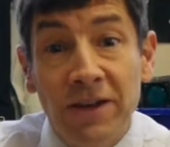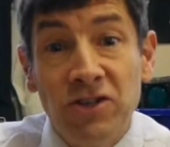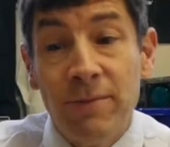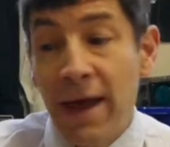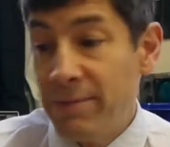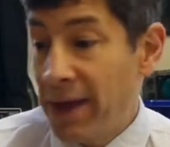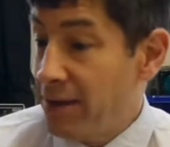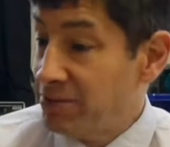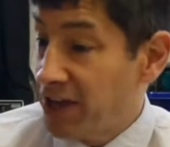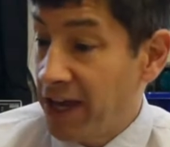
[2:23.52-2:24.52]
as you may be
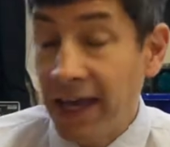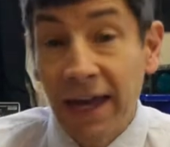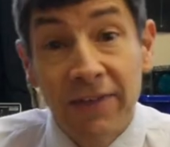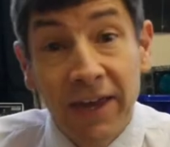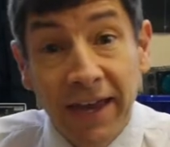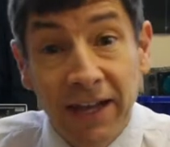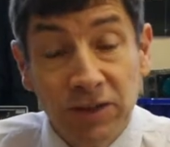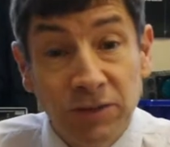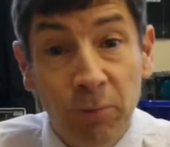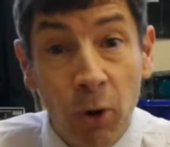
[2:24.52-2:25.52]
able to hear, the
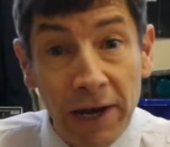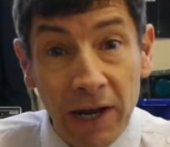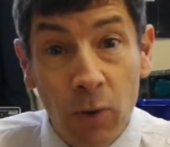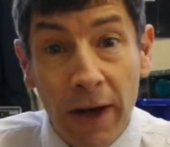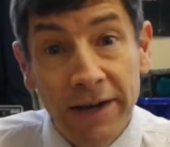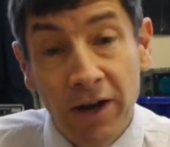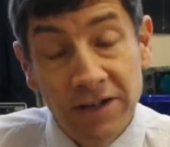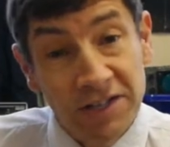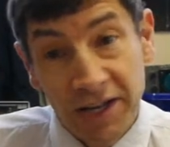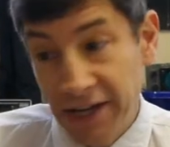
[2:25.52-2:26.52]
kettle's boiling away
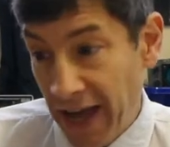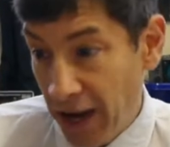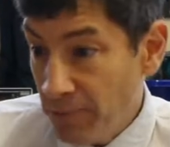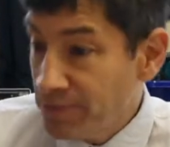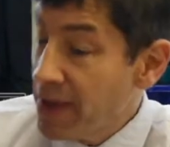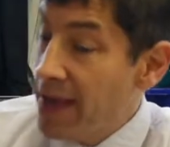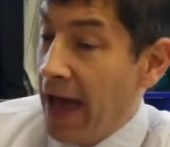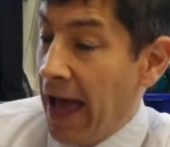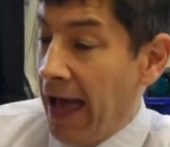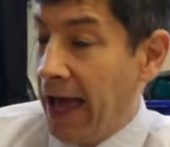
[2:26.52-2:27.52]
nicely now.
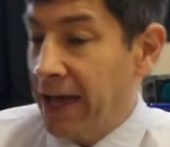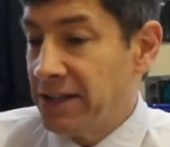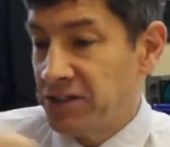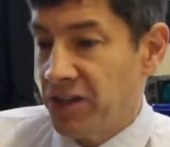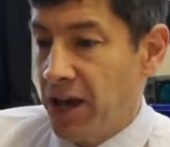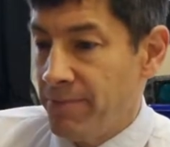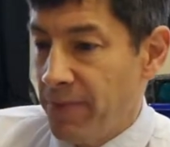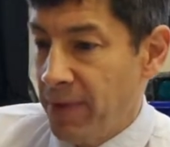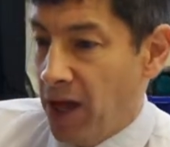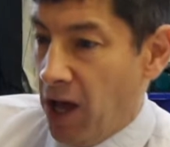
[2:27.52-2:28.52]

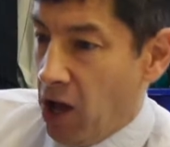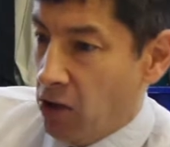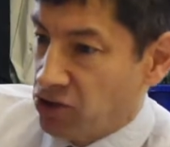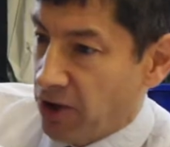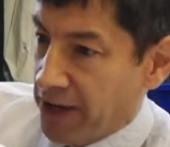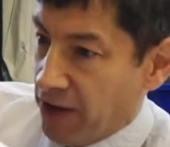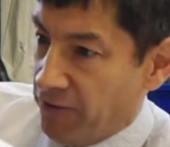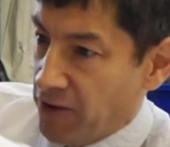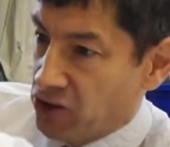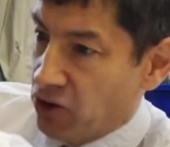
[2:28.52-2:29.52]
And I'll try and get a
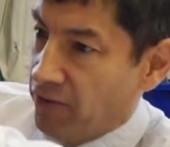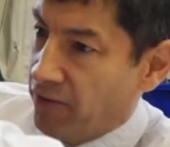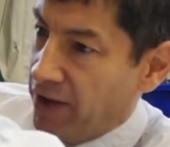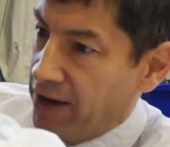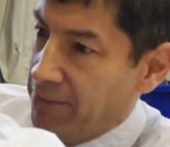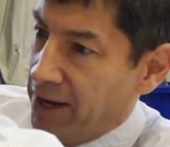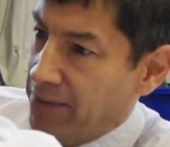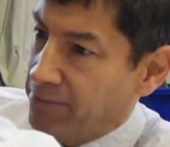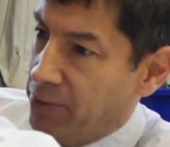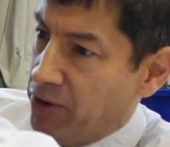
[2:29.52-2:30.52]
photograph of it in a
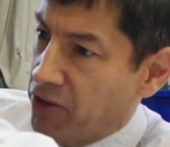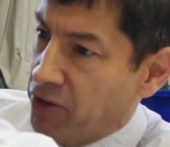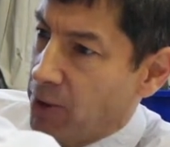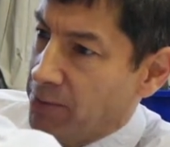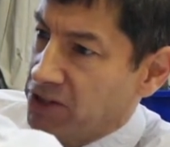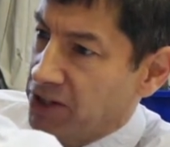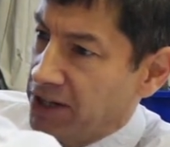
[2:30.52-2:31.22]
minute, but the thermometer